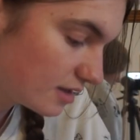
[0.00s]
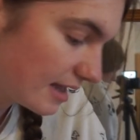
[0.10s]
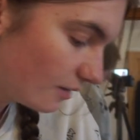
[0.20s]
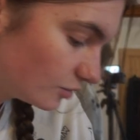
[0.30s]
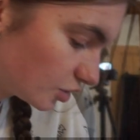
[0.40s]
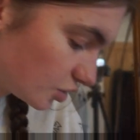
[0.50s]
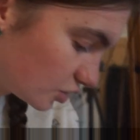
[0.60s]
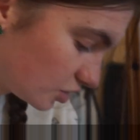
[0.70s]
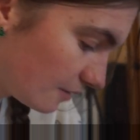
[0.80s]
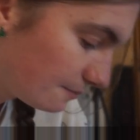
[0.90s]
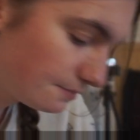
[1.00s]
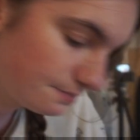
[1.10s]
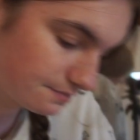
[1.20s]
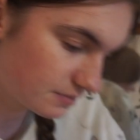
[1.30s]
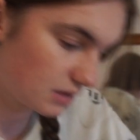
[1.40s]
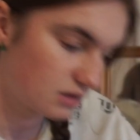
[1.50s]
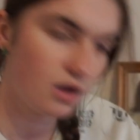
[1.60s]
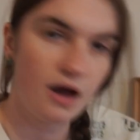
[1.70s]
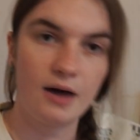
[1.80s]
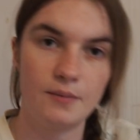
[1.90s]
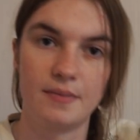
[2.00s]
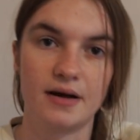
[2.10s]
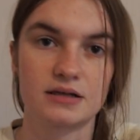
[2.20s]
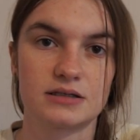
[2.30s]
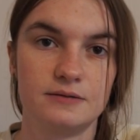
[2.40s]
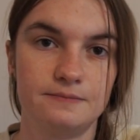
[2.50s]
now just sort out my bags.